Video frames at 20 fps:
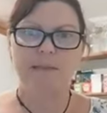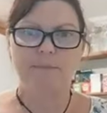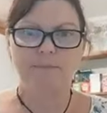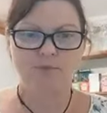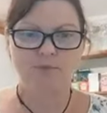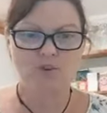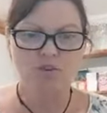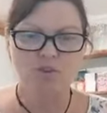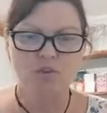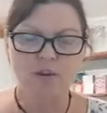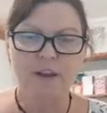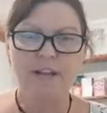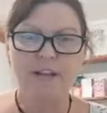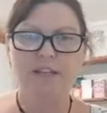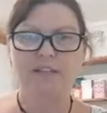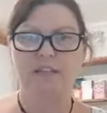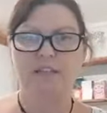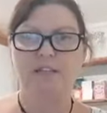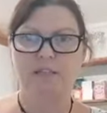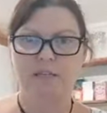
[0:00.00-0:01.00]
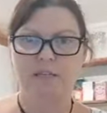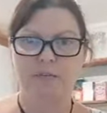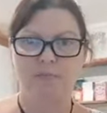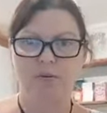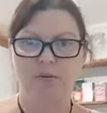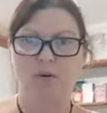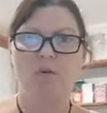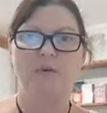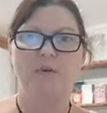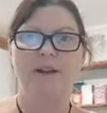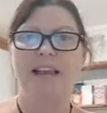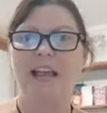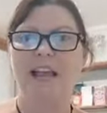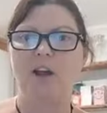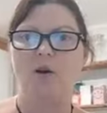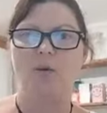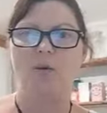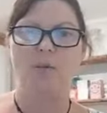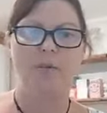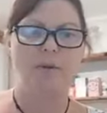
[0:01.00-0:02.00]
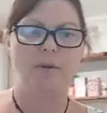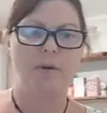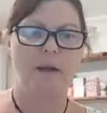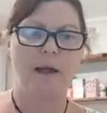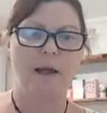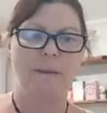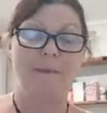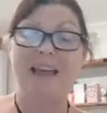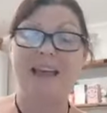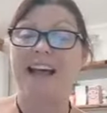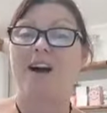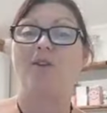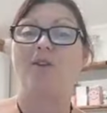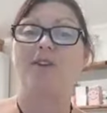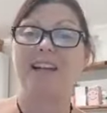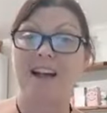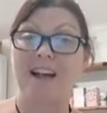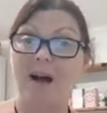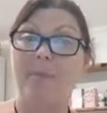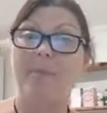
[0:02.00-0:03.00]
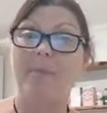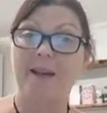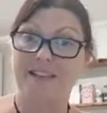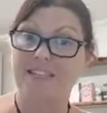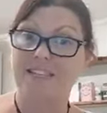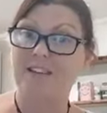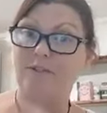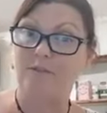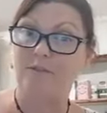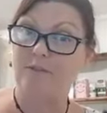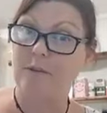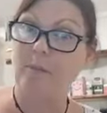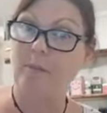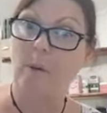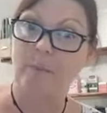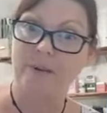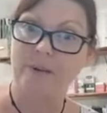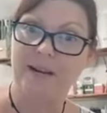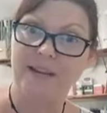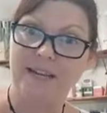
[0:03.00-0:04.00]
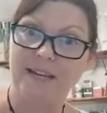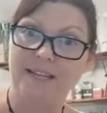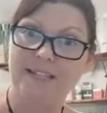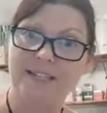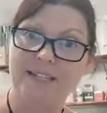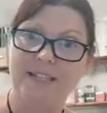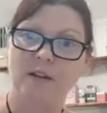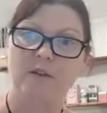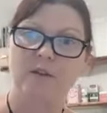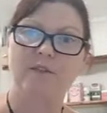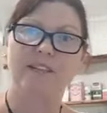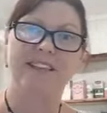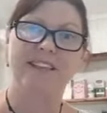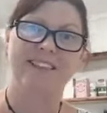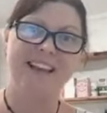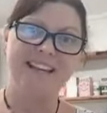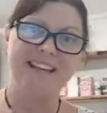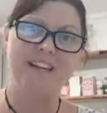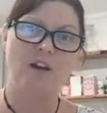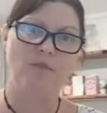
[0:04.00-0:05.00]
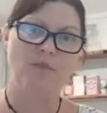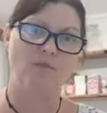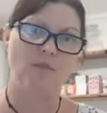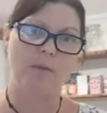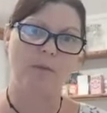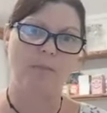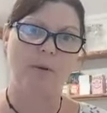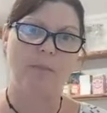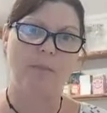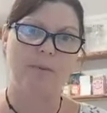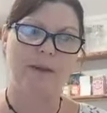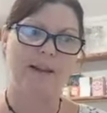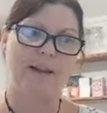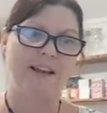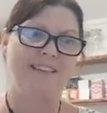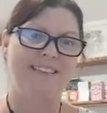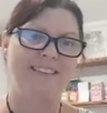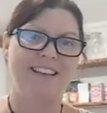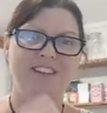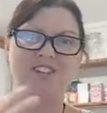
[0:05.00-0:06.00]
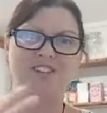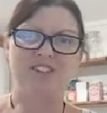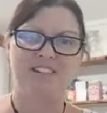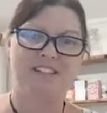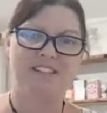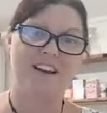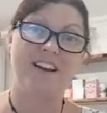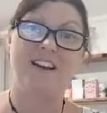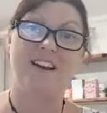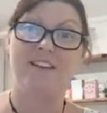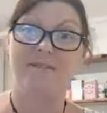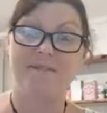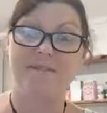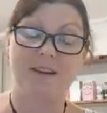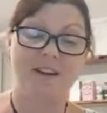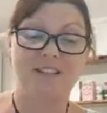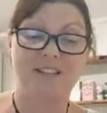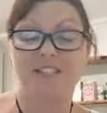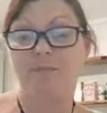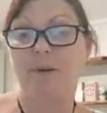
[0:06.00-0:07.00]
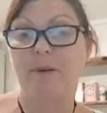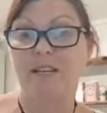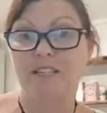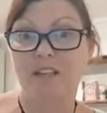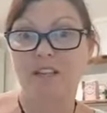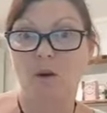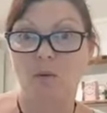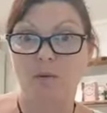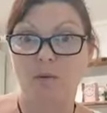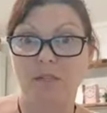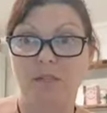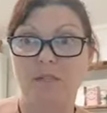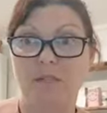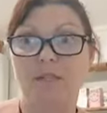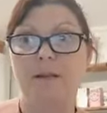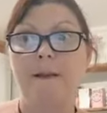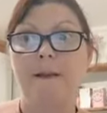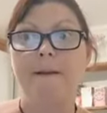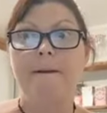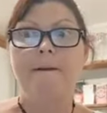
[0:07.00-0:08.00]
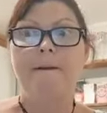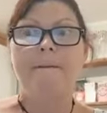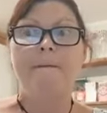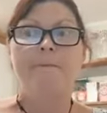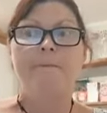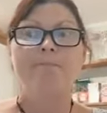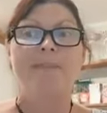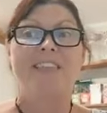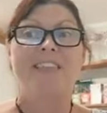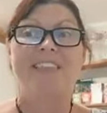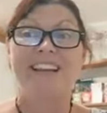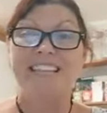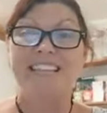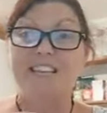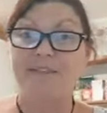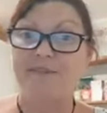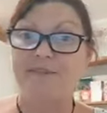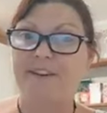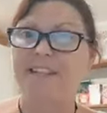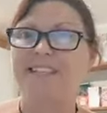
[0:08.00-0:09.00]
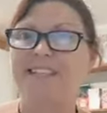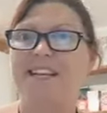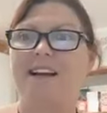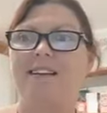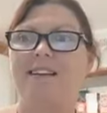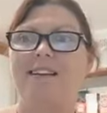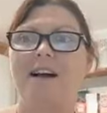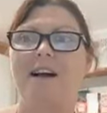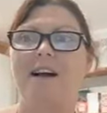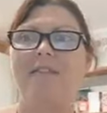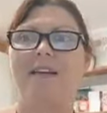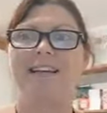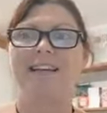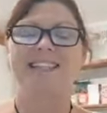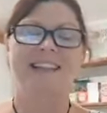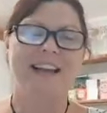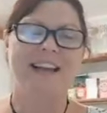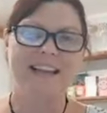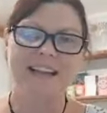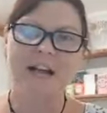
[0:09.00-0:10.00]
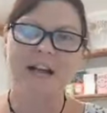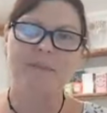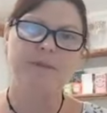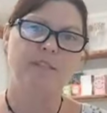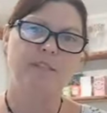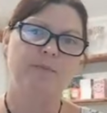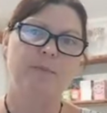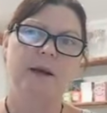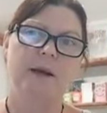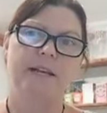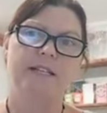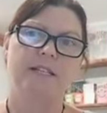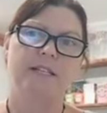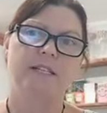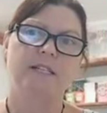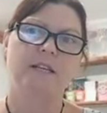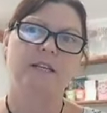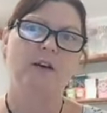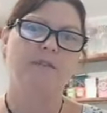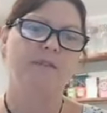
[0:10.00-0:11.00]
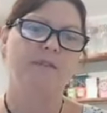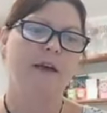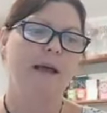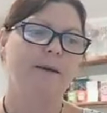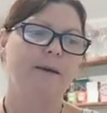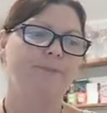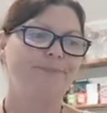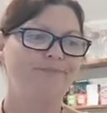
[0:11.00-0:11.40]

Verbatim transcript: trying to support and help um, our gut bacteria repopulate itself. So they don't repopulate, they just kind of are space holders. They defend our gut. They take up space so that